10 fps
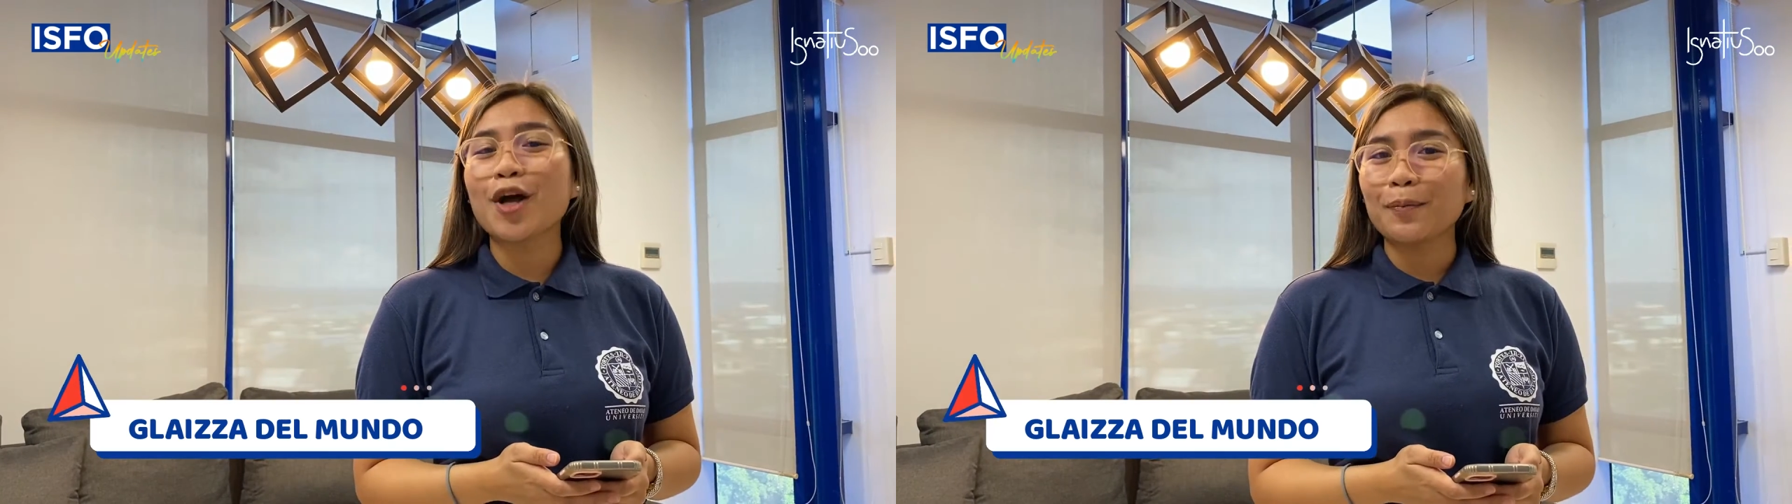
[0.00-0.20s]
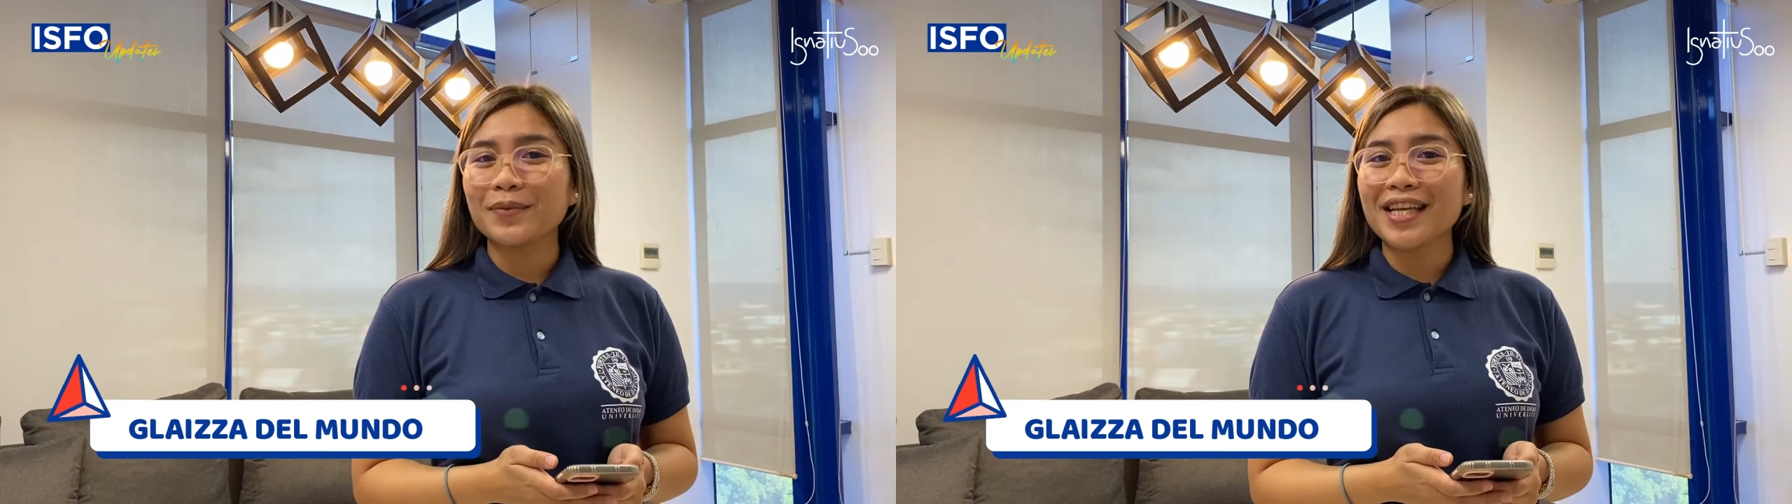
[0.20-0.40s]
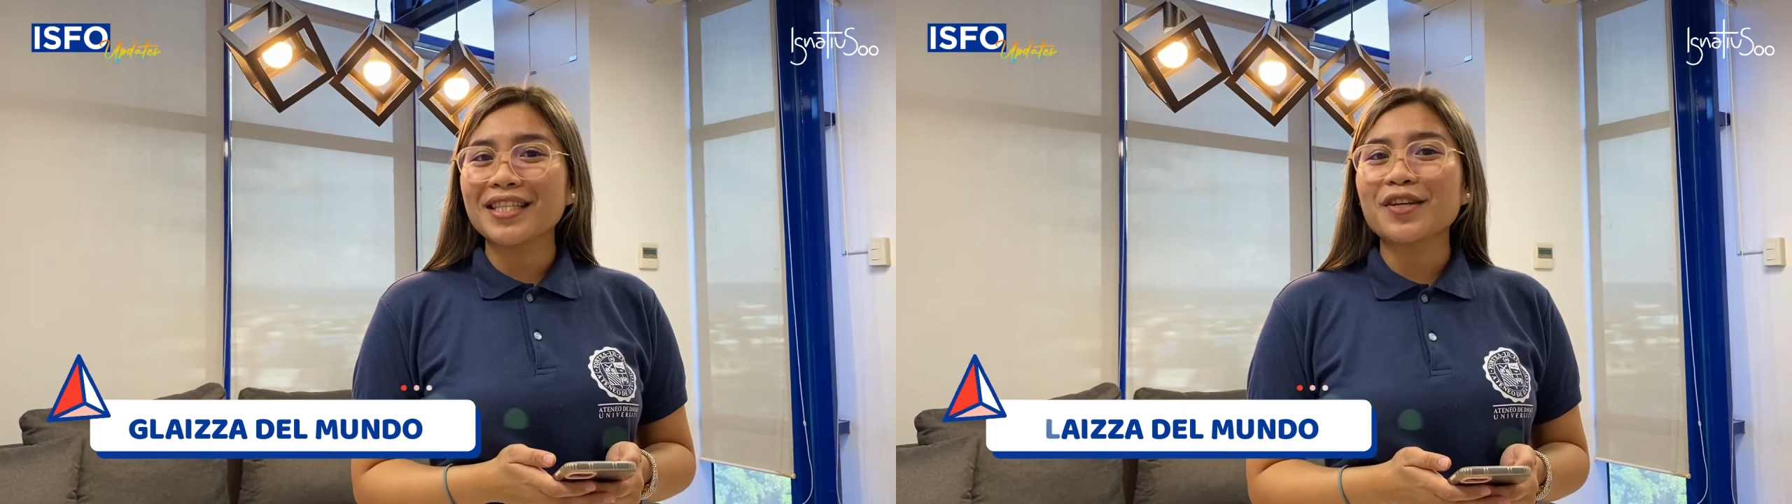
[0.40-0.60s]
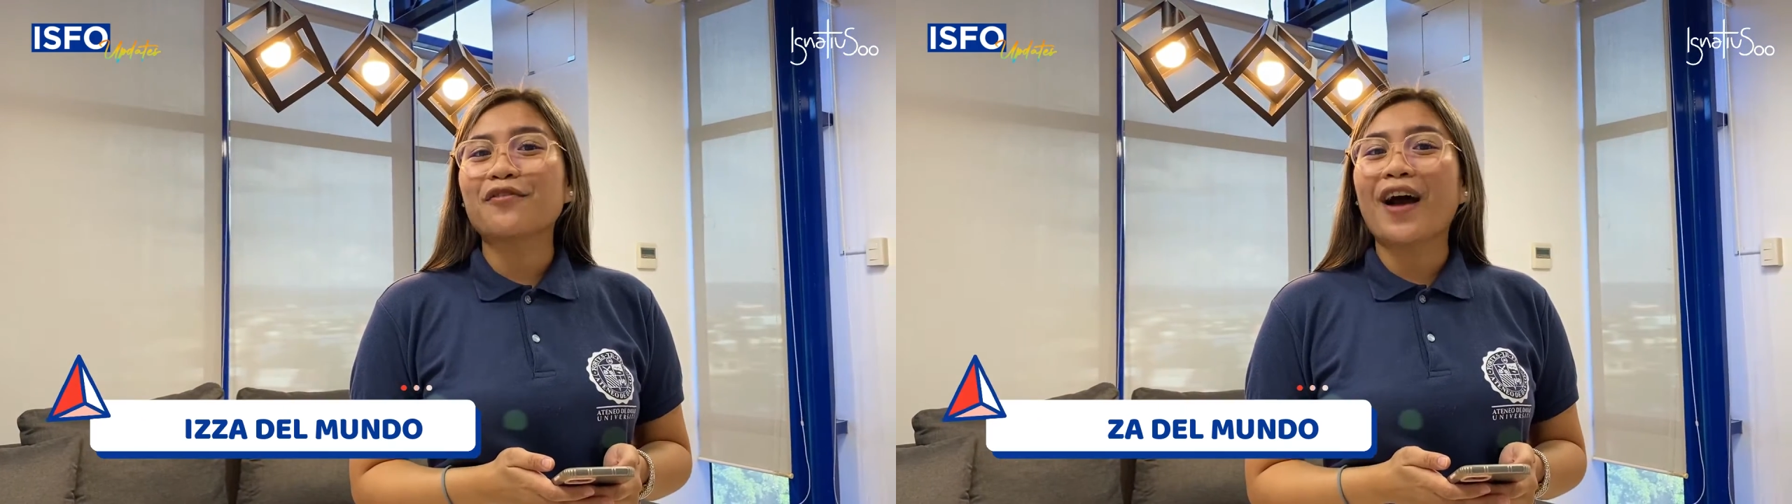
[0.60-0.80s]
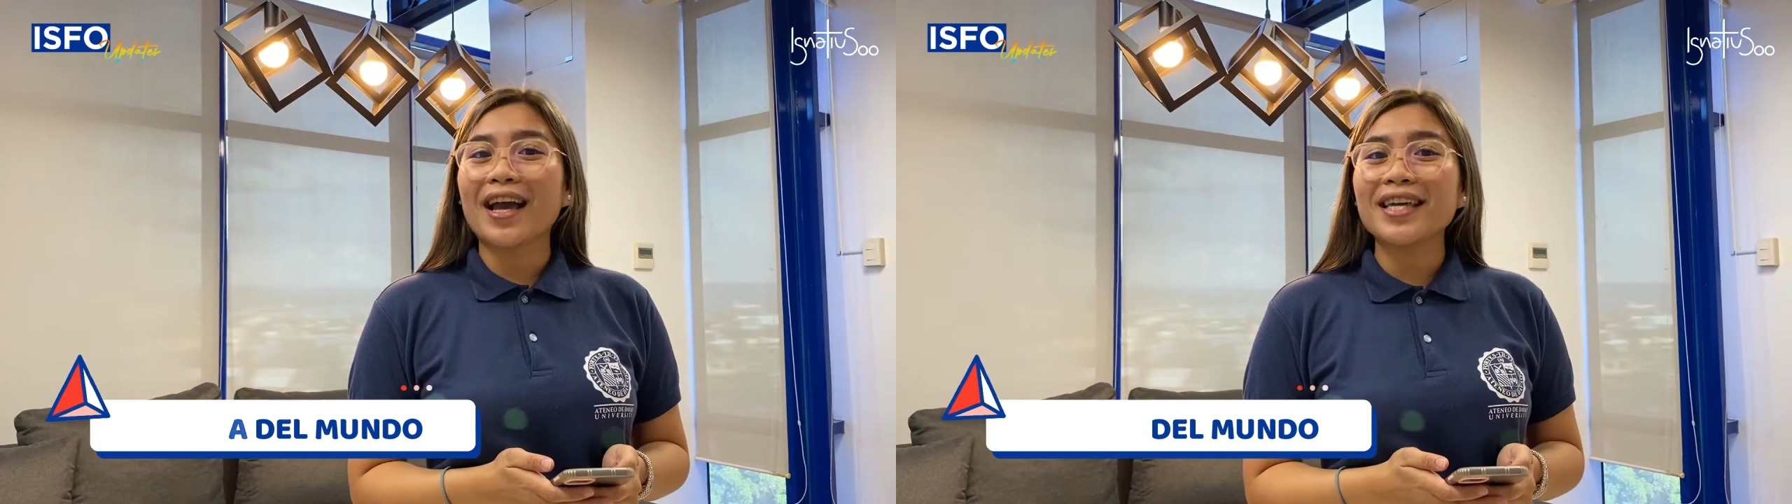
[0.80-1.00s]
and updates
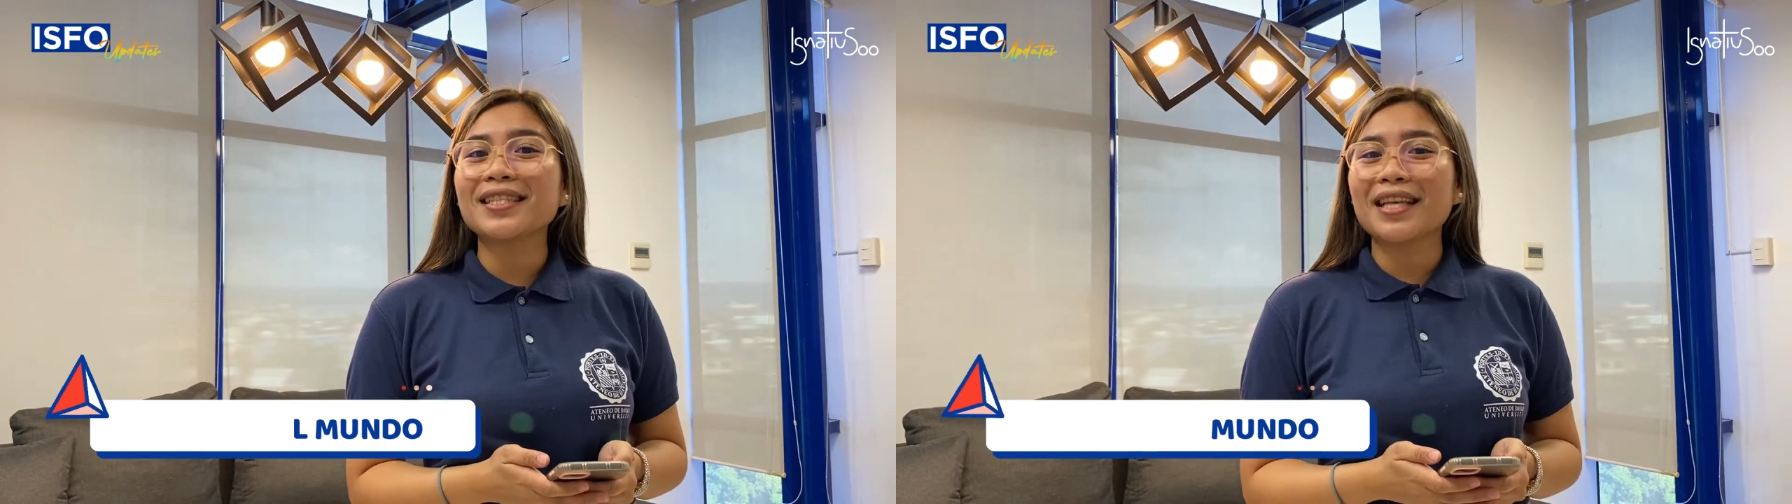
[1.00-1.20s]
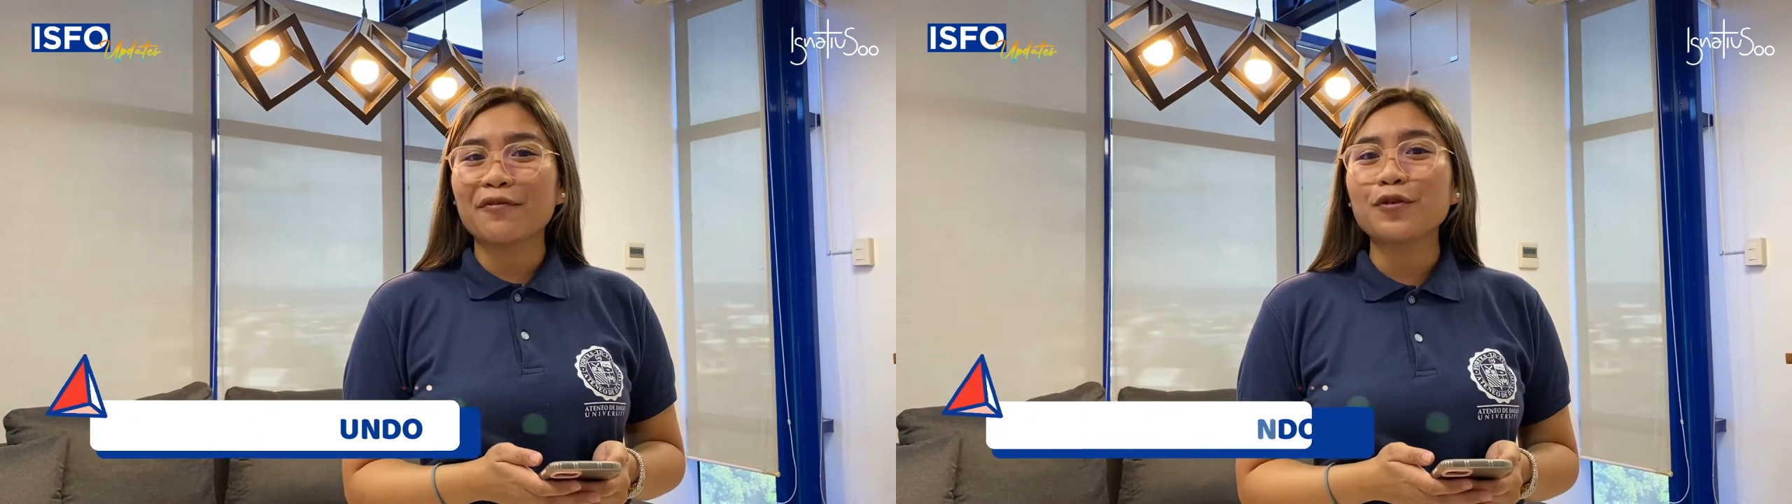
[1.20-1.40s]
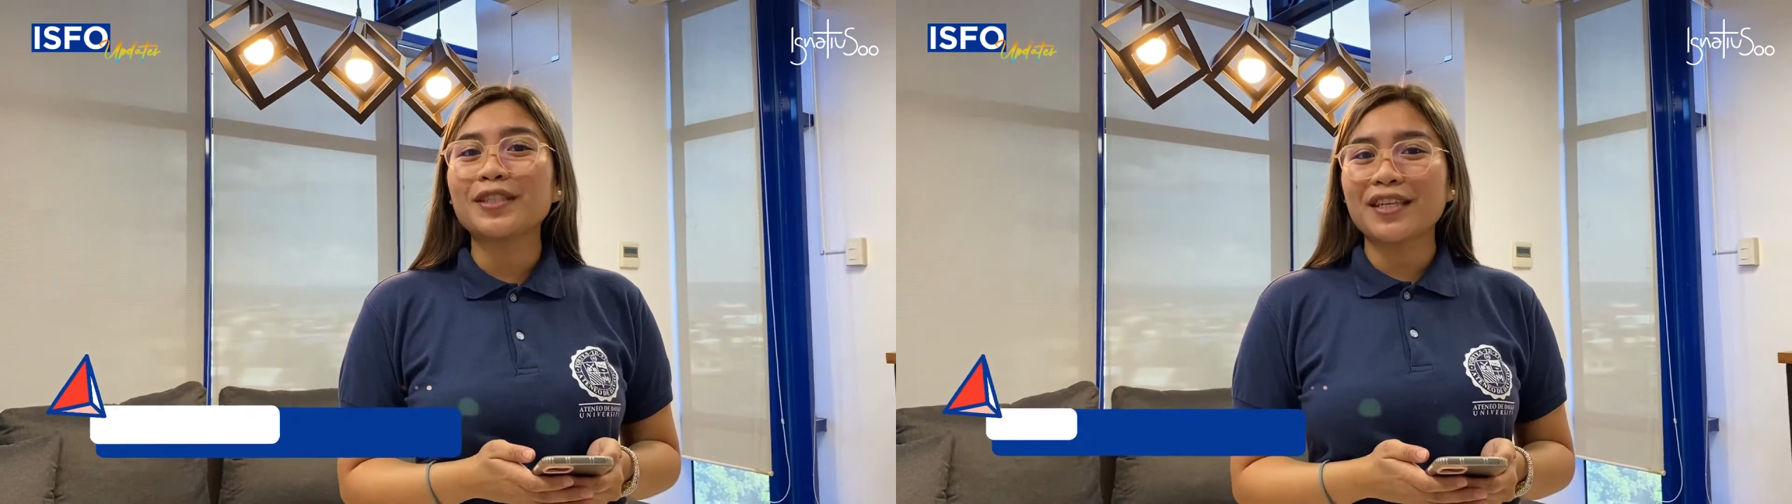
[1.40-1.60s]
of ISFO